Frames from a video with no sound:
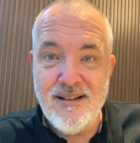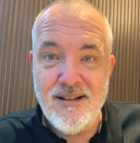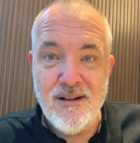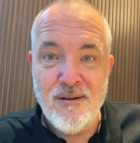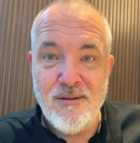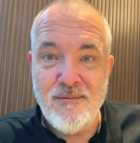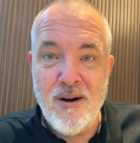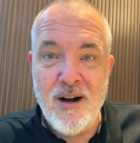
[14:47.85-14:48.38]

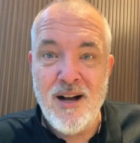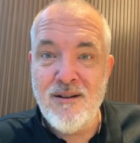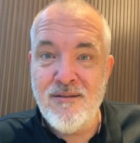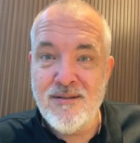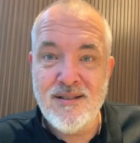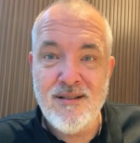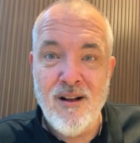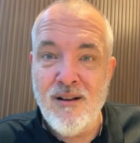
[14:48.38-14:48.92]
why I
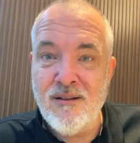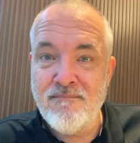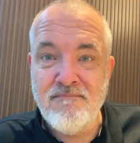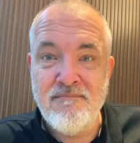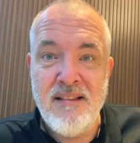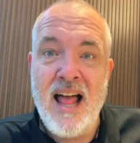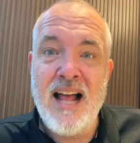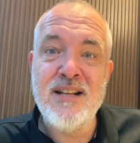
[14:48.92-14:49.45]
was all
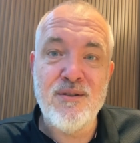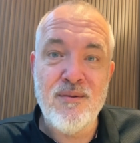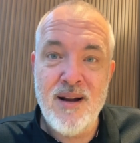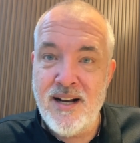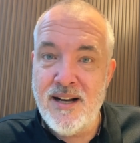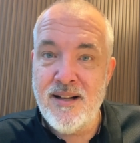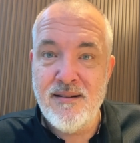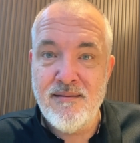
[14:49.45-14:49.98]

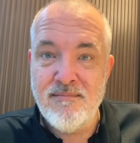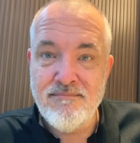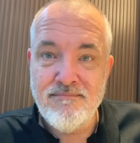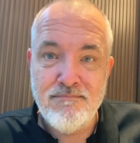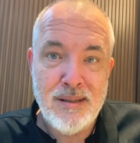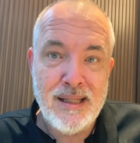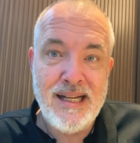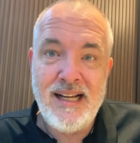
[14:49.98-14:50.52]
lacerated
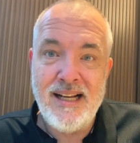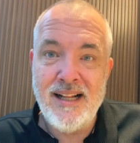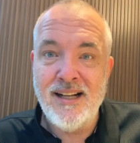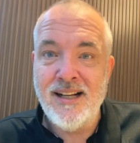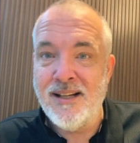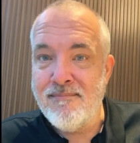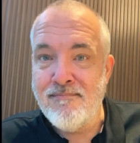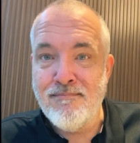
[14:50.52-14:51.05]
and
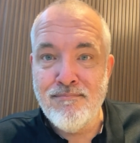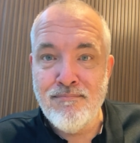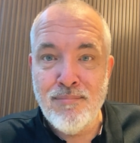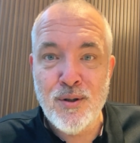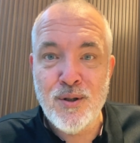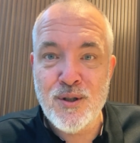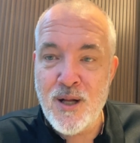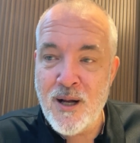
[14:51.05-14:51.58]
bleeding and
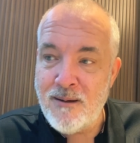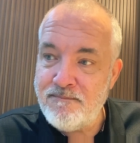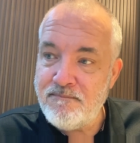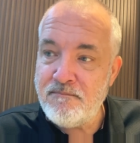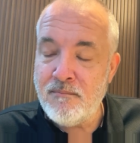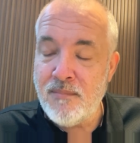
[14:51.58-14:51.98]
bruised up.